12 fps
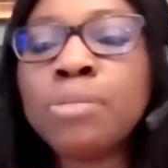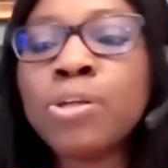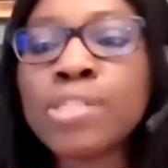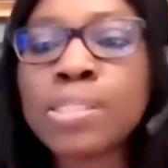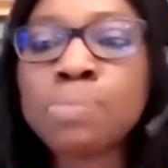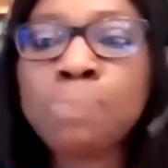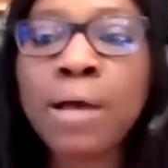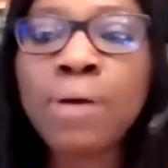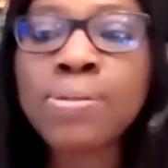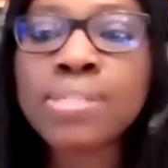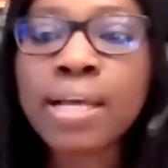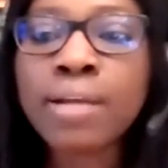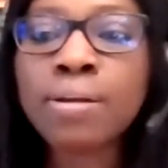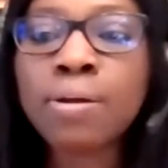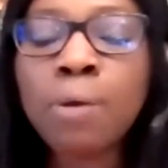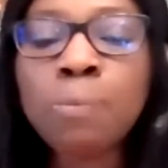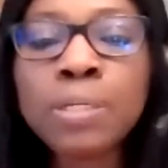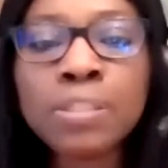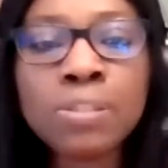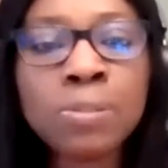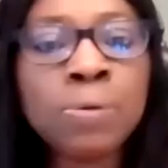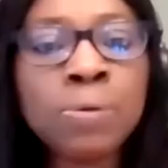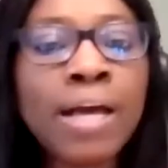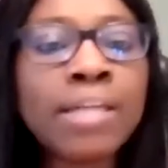Your spouse can come with
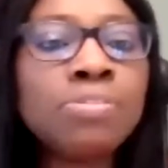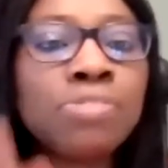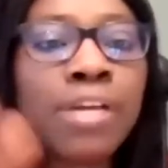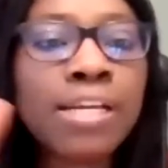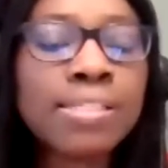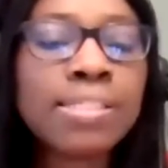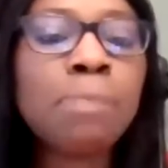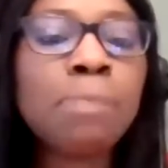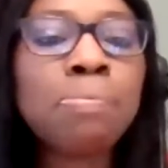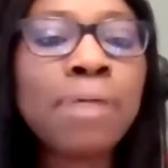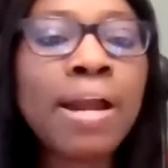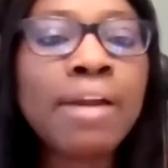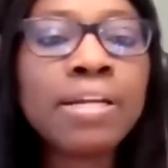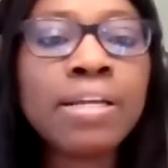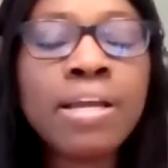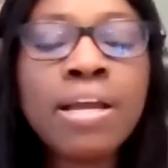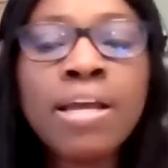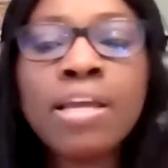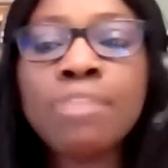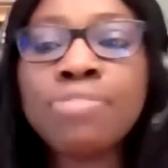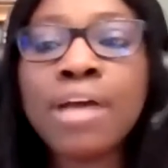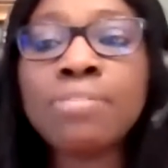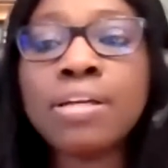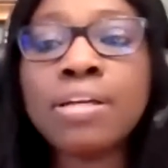you. And if you're a temporary,
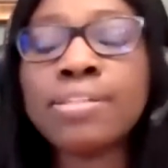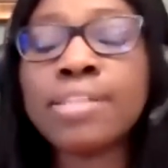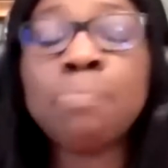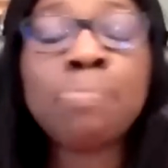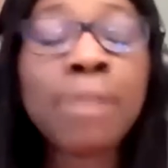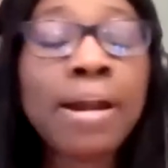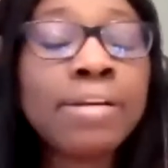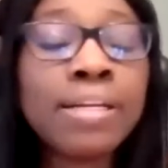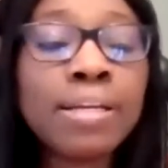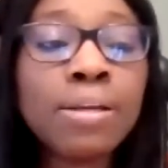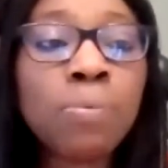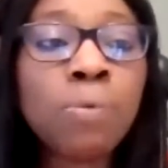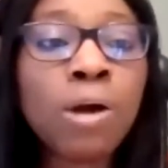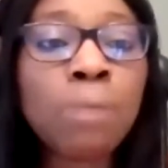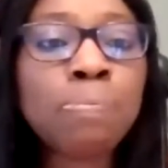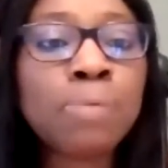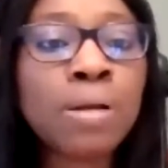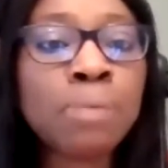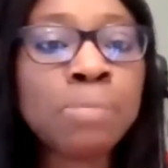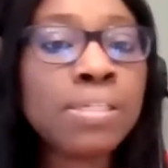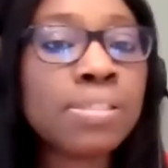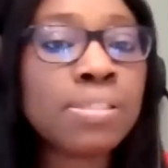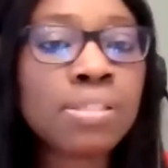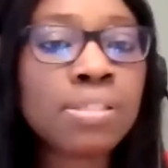if you have a temporary work
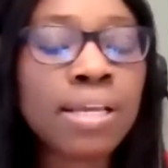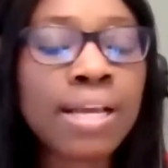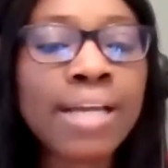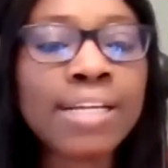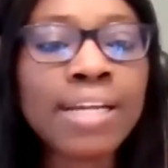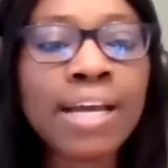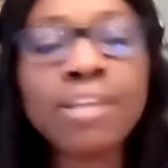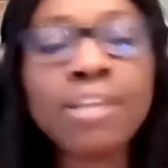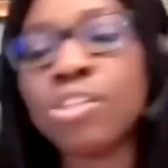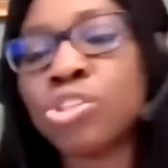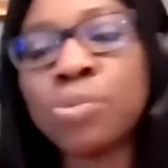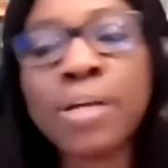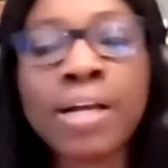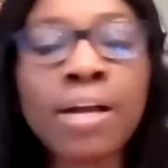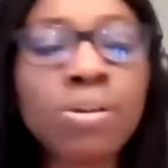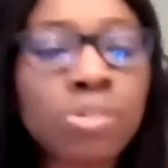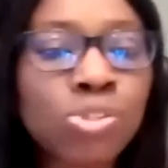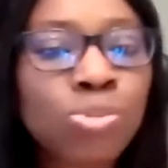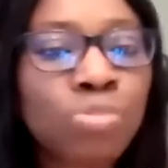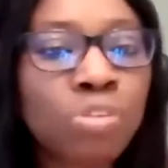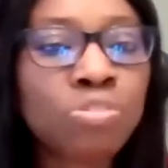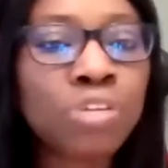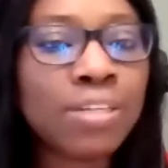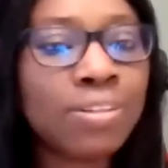permit in Canada, your children can go to school
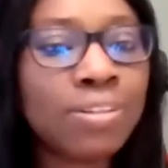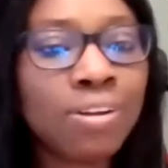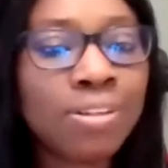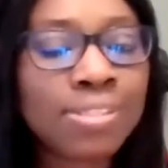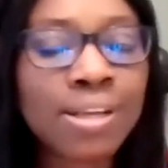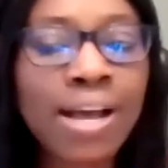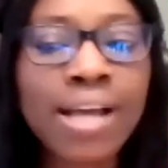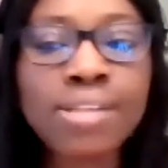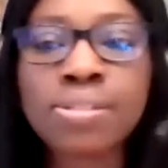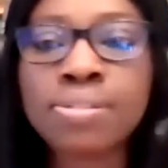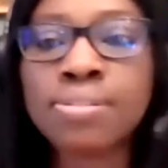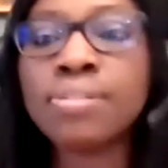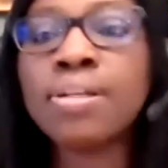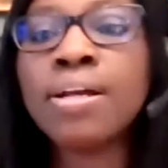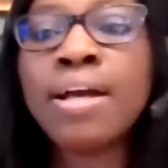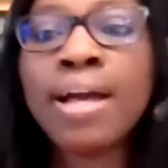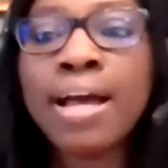for free until high school.